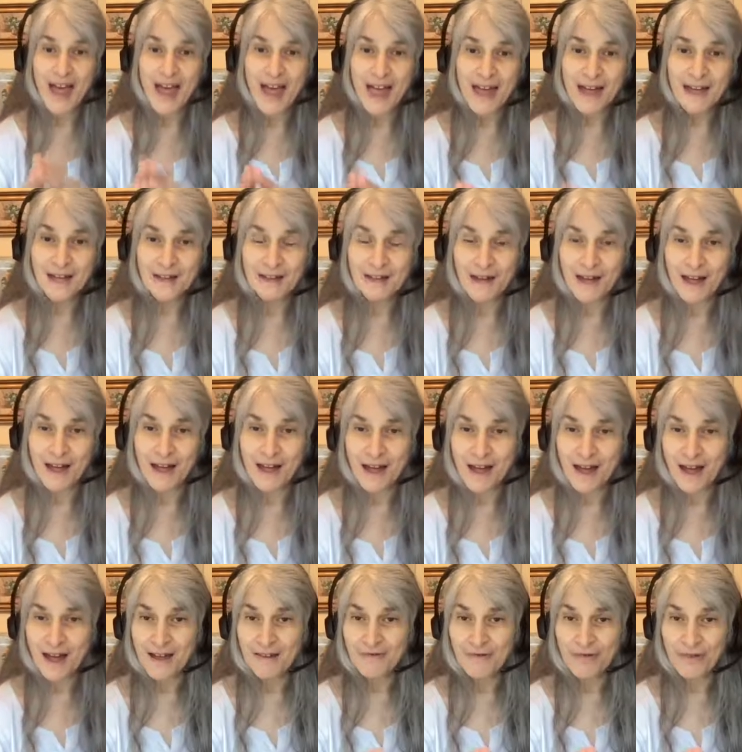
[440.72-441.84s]
and
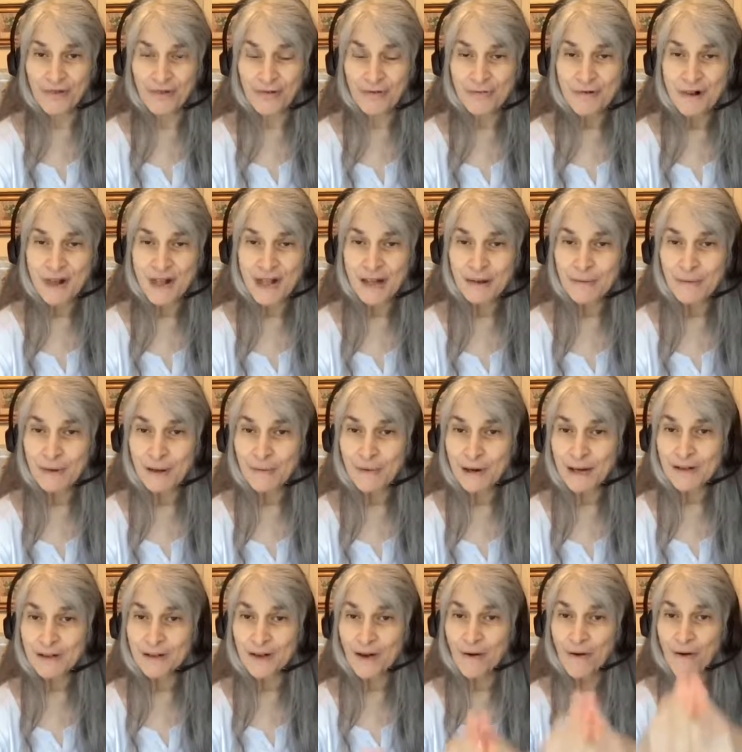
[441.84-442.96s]
on three, we
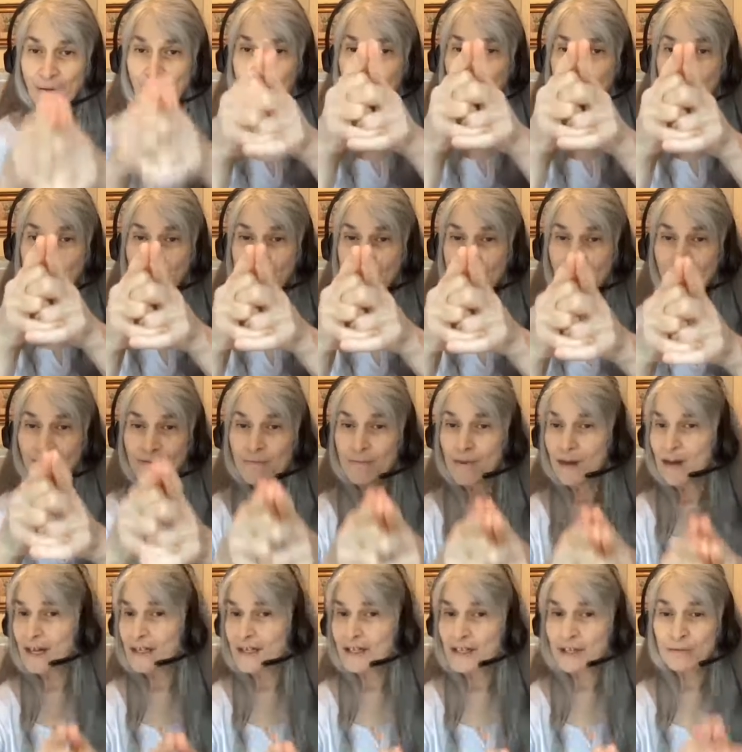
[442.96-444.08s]
went, oh,
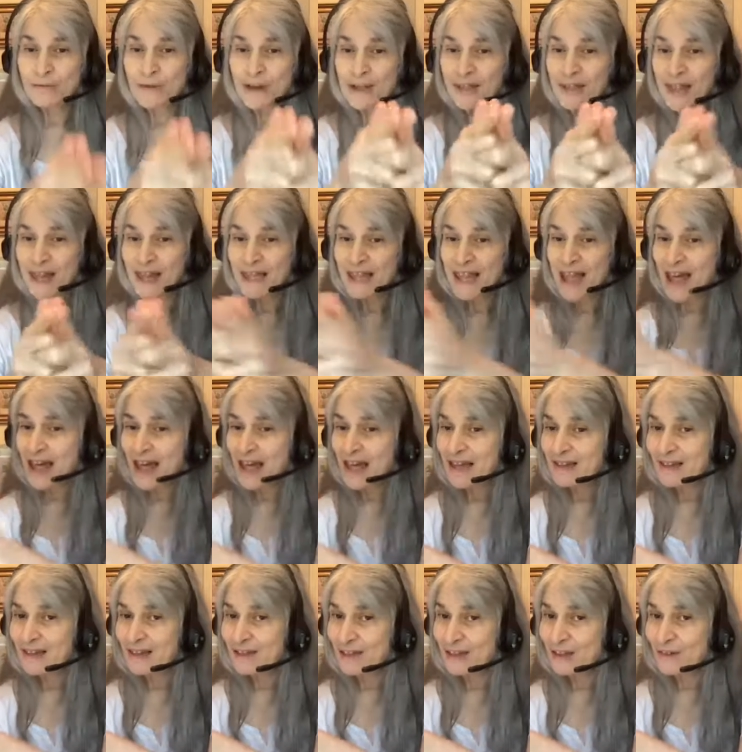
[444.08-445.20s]
everybody just went like that,
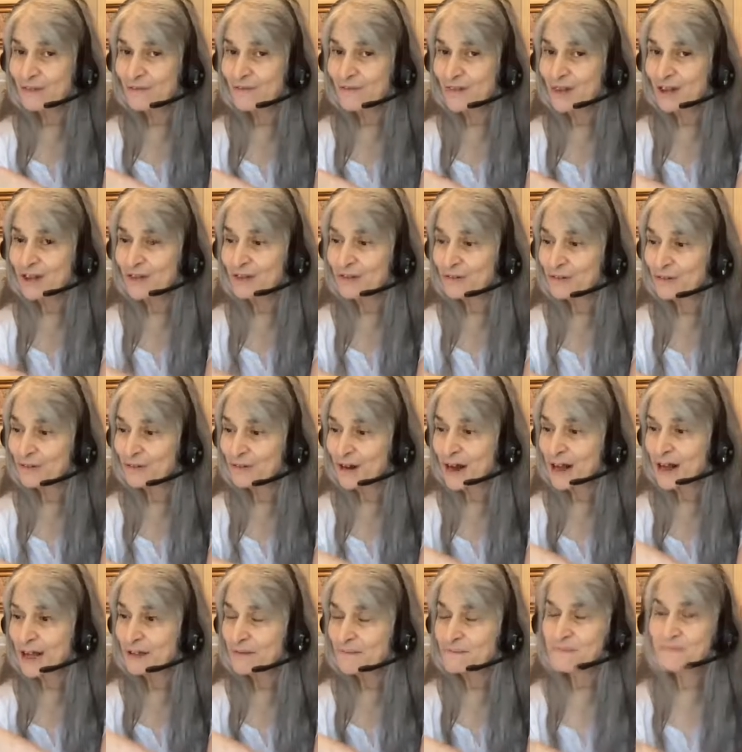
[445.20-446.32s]
two fingers,
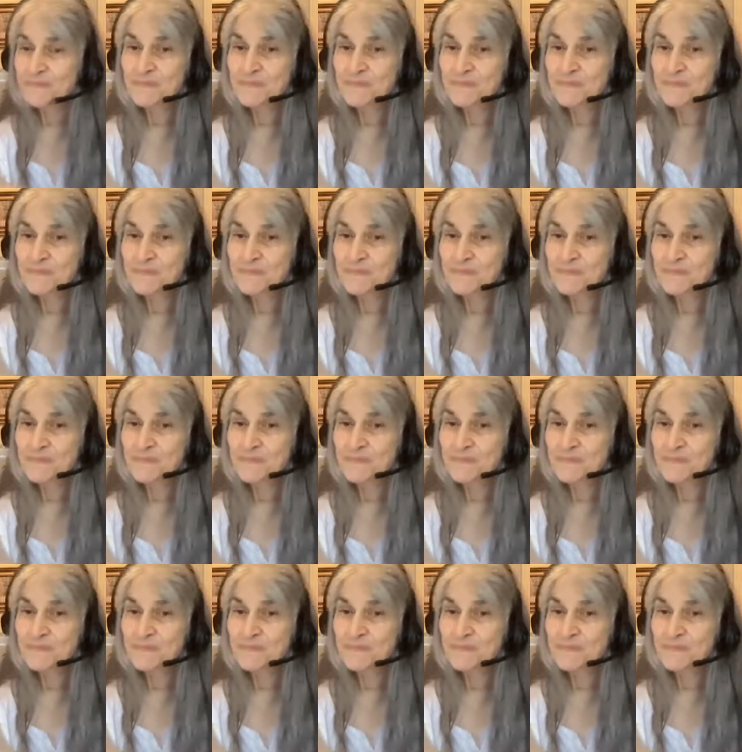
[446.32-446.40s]
right?